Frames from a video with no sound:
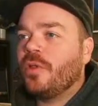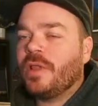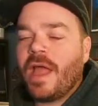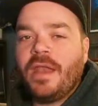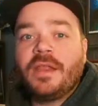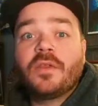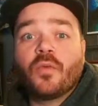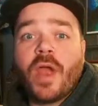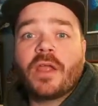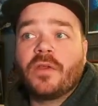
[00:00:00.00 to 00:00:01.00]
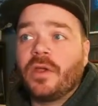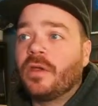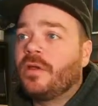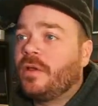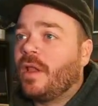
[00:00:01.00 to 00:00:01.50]
landing to regular.
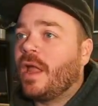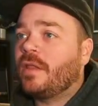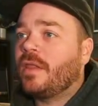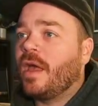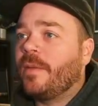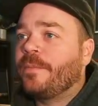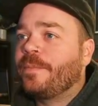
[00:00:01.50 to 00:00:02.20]
I like that.